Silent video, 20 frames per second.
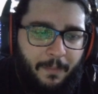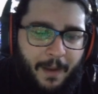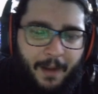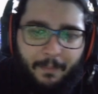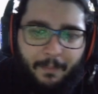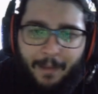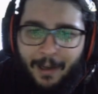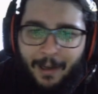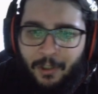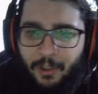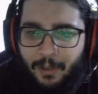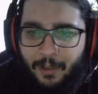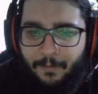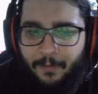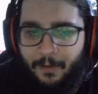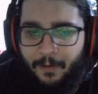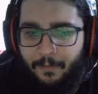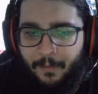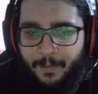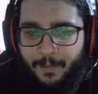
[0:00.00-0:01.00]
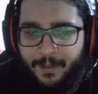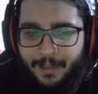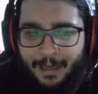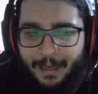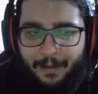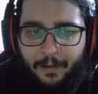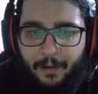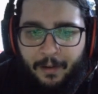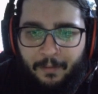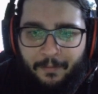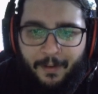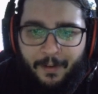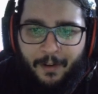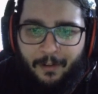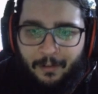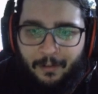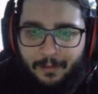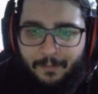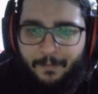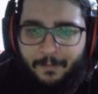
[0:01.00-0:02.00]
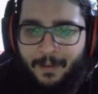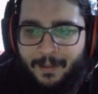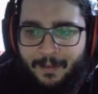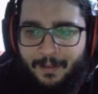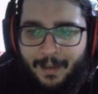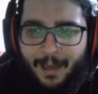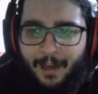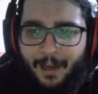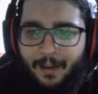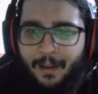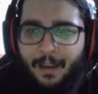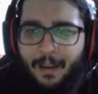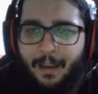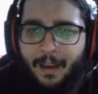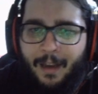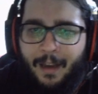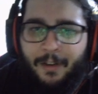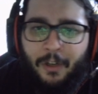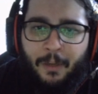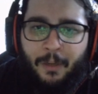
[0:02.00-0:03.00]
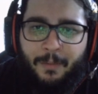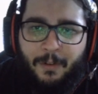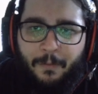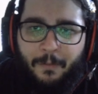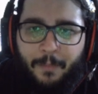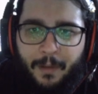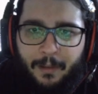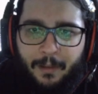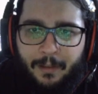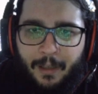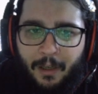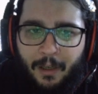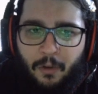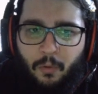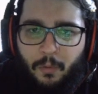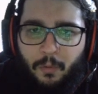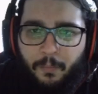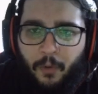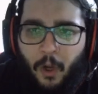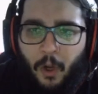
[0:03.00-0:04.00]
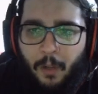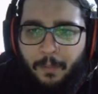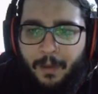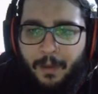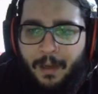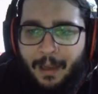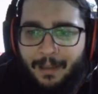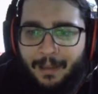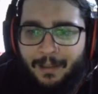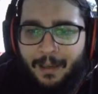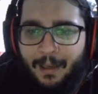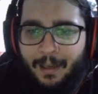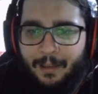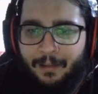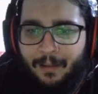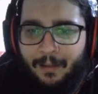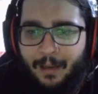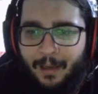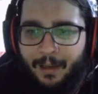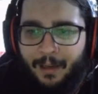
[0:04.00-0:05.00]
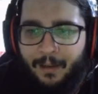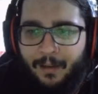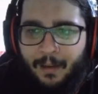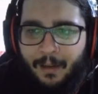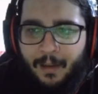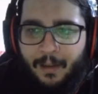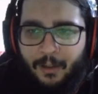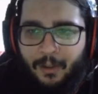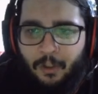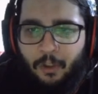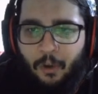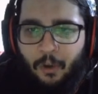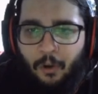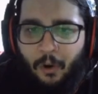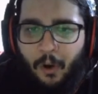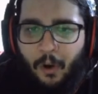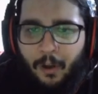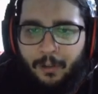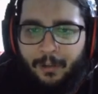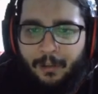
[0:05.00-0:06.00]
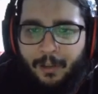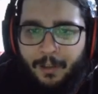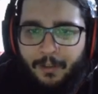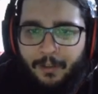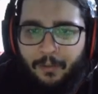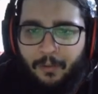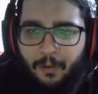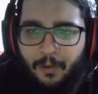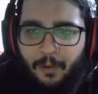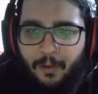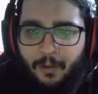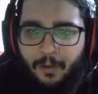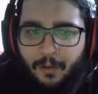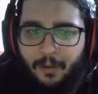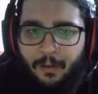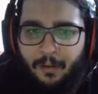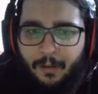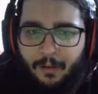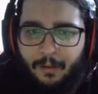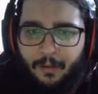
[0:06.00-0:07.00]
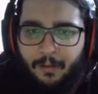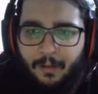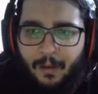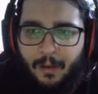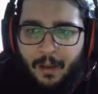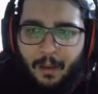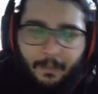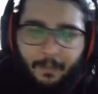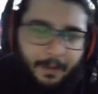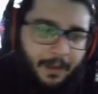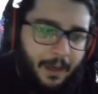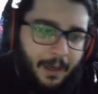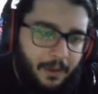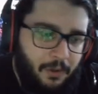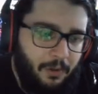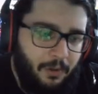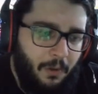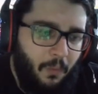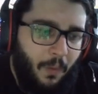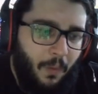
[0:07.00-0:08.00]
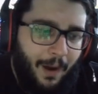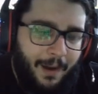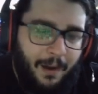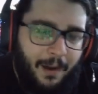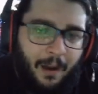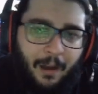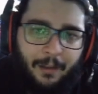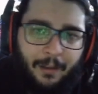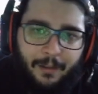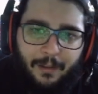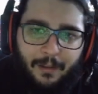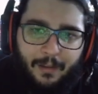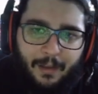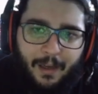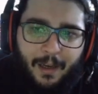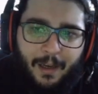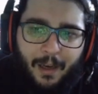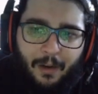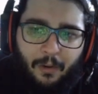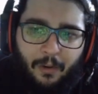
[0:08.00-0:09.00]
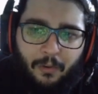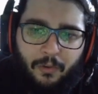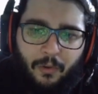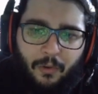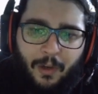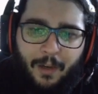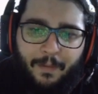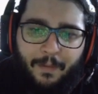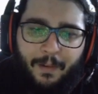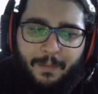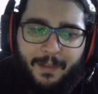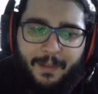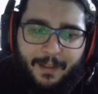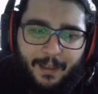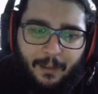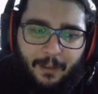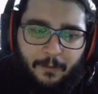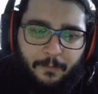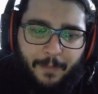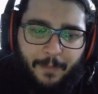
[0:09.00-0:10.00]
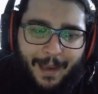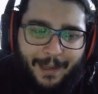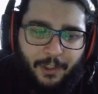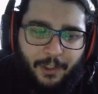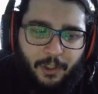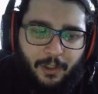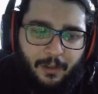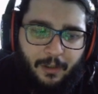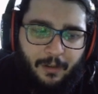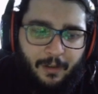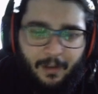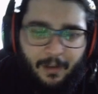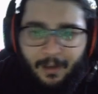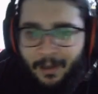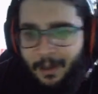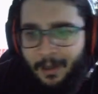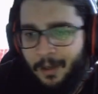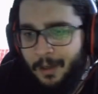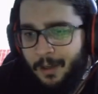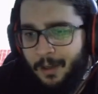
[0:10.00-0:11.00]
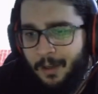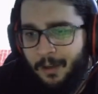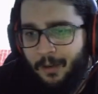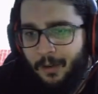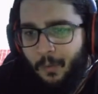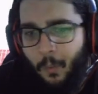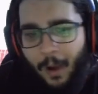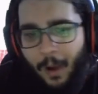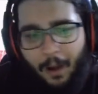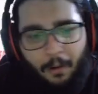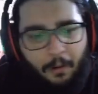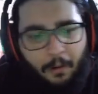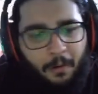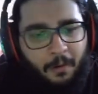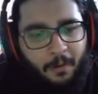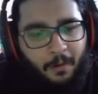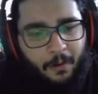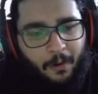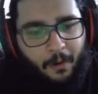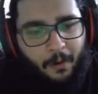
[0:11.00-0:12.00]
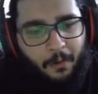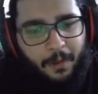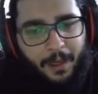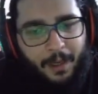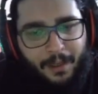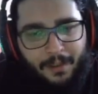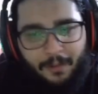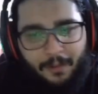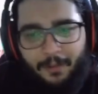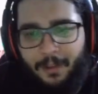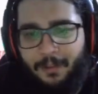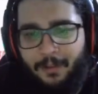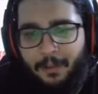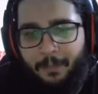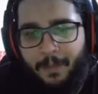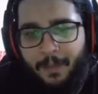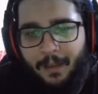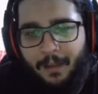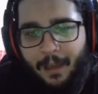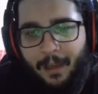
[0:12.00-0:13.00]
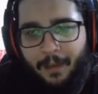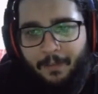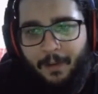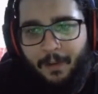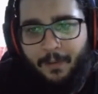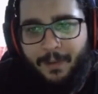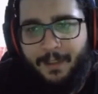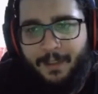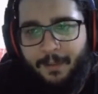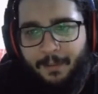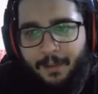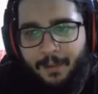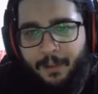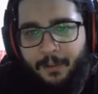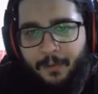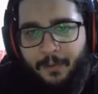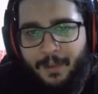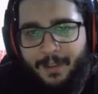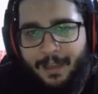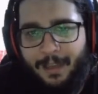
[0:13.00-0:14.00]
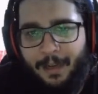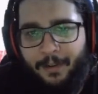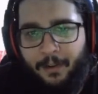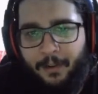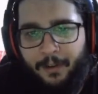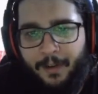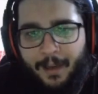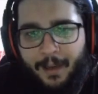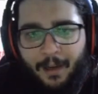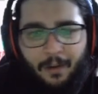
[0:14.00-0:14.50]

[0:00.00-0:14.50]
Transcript: much different from a standard Imperial Fist deck in terms of building. You would probably not get like Stone Gauntlet or But actually, why not? He can also give himself Bastion. Wow. Okay, so this will be like very similar to a standard deck,